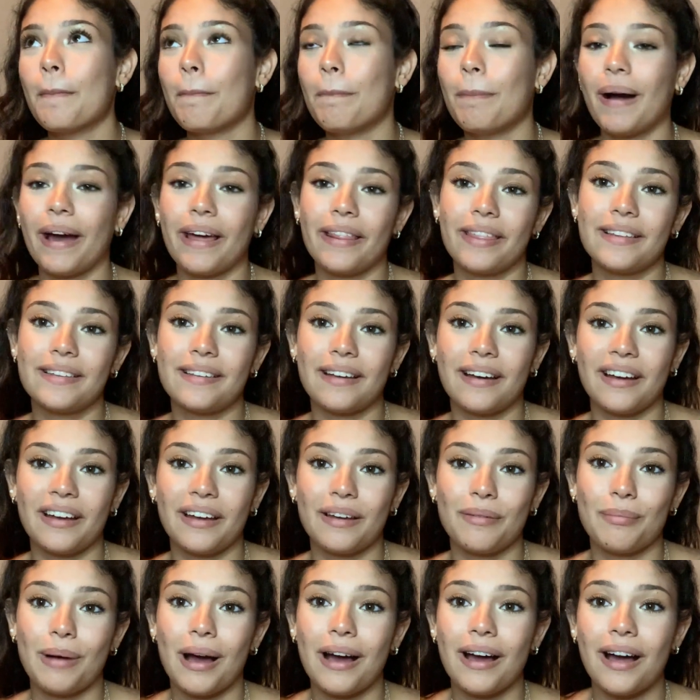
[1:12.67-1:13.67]
by the
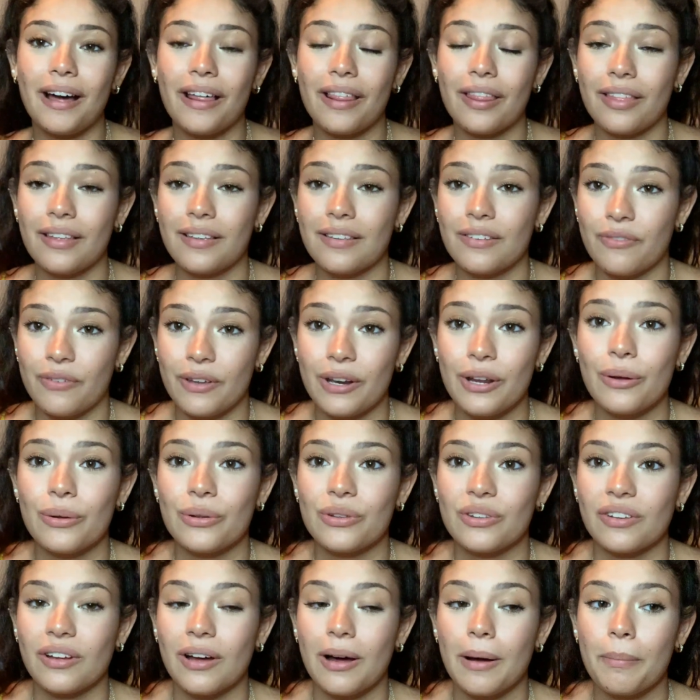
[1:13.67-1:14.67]
time this video
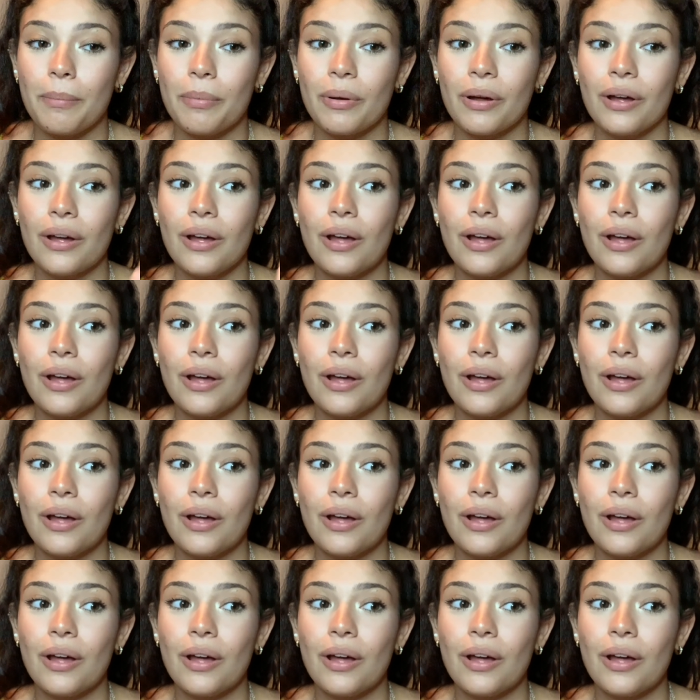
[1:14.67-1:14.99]
is up,